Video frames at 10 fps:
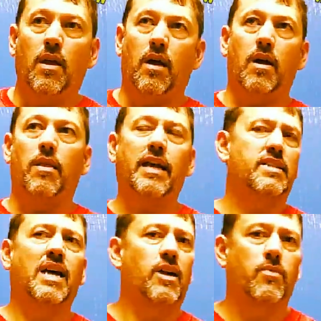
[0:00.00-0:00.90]

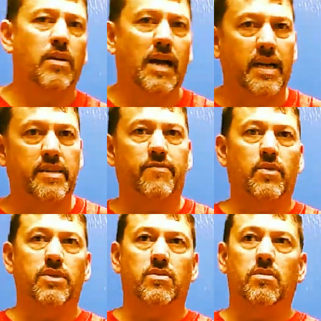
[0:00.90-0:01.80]
That's not a real high
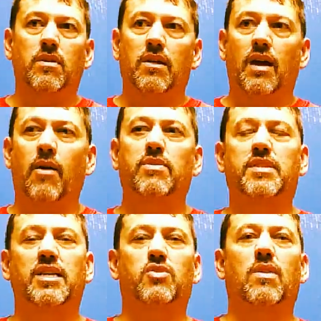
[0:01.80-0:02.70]
differential. I would
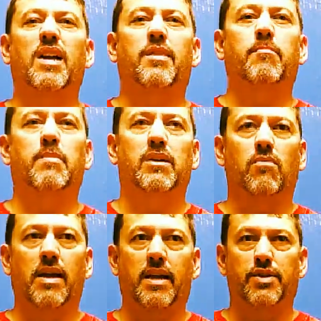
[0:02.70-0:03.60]
say it's right in the
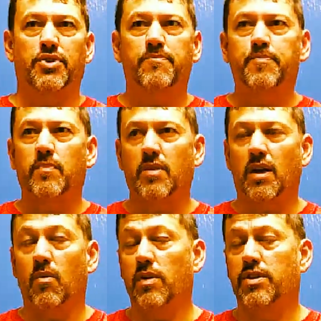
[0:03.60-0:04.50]
mid-range,
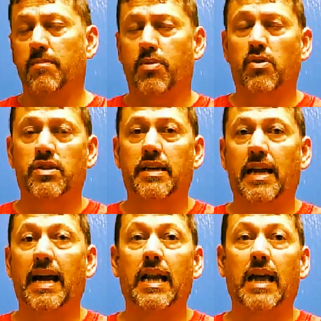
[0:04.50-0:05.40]
which
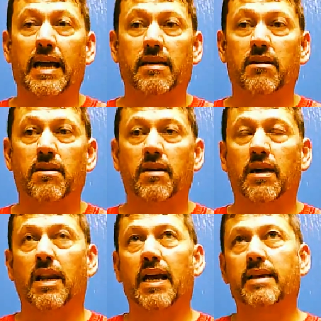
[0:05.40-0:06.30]
personally I like.
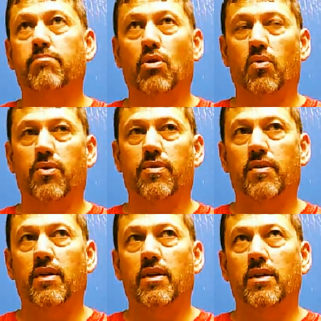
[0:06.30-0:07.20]
I like both.
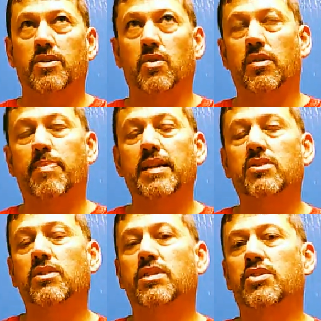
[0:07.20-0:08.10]
So it depends
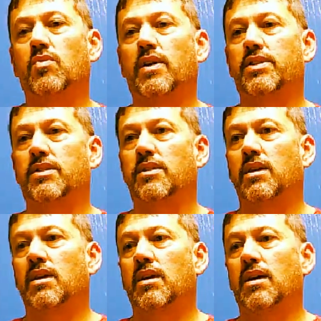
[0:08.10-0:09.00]
on the situation.
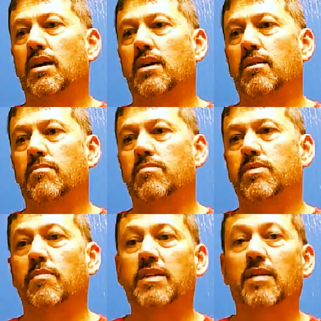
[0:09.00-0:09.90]

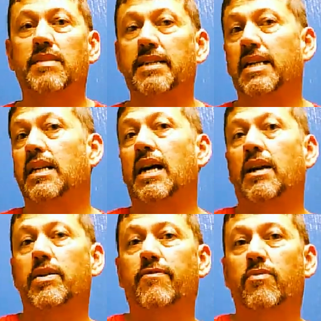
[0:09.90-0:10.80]
Sometimes I need a
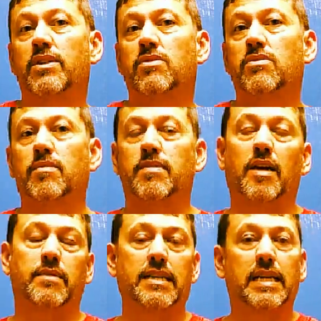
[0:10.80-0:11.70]
higher differential.
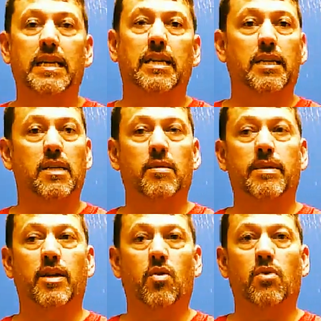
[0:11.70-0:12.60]
Sometimes I need it a little
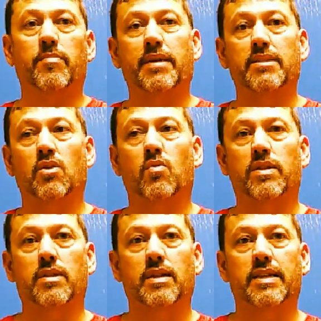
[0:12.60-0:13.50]
bit lower. Depends on
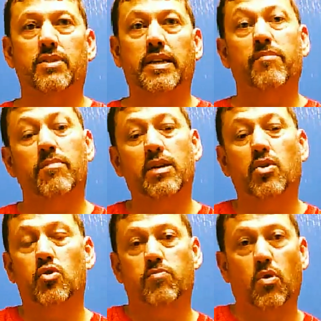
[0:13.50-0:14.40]
what the lanes are giving me,
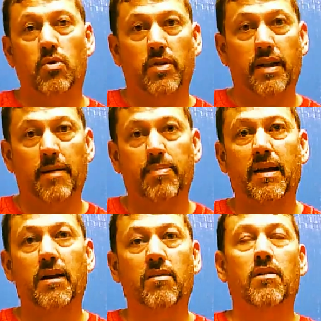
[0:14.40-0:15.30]
who's bowled on that
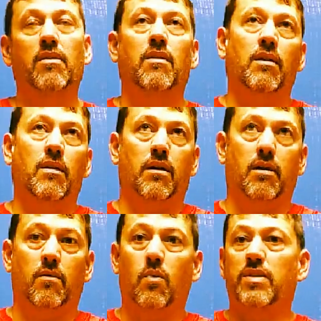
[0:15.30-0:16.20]
pair,
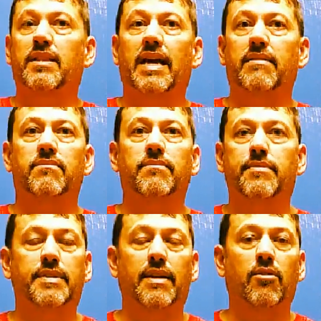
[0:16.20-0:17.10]
what that
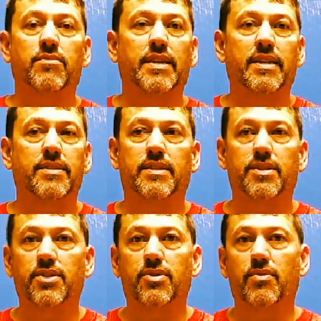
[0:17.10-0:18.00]
center tends to
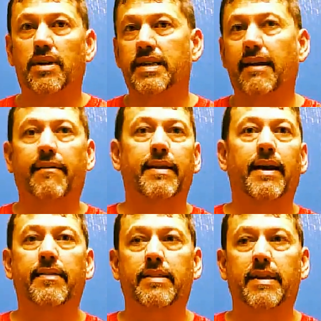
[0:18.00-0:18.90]
do on carry
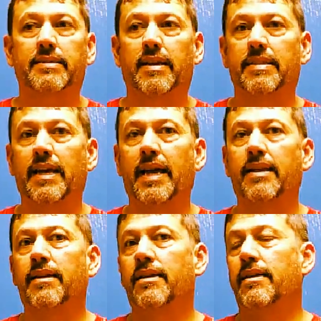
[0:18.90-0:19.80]
down and things like
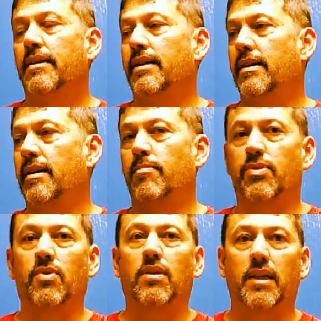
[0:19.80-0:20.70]
that.
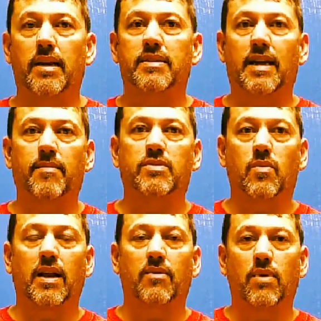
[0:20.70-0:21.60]
But there are a lot of times
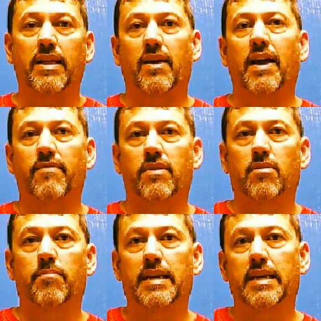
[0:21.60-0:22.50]
where I'd rather have a
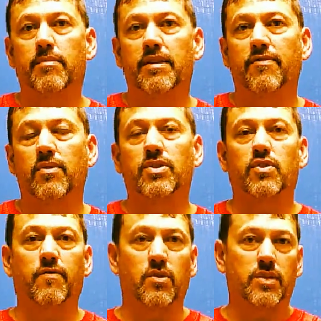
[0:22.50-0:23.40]
little medium
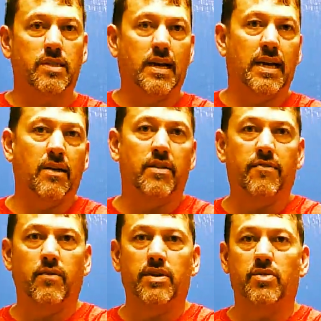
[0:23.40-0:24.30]
differential versus the higher
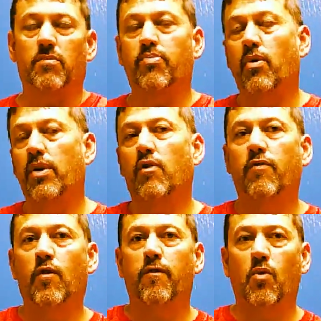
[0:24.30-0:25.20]
differential. And
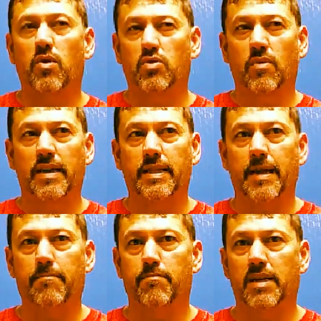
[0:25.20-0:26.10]
0.044 is right in
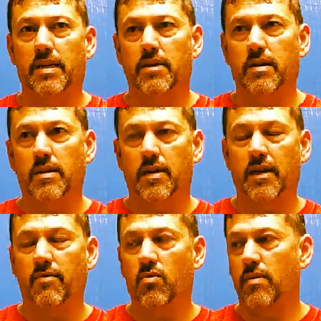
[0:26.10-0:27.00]
that
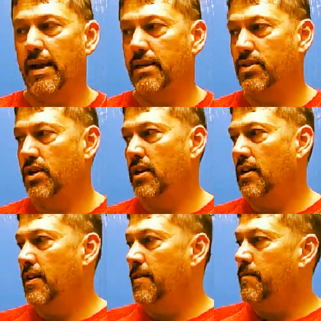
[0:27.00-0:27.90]
mid-level range.
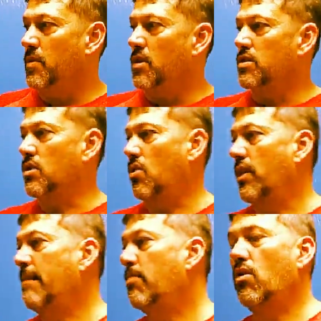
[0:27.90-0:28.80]

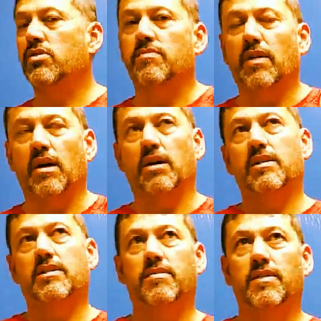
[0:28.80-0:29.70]
So that ball's
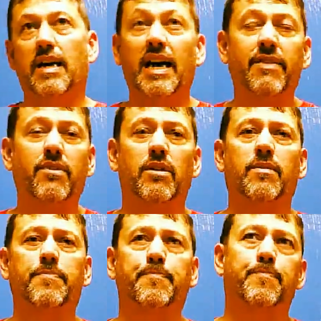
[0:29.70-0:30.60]
kind of
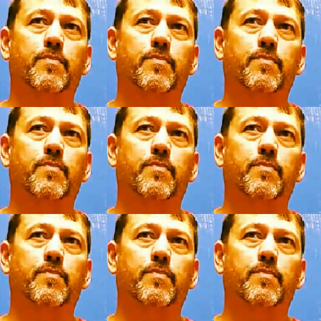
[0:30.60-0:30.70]
a,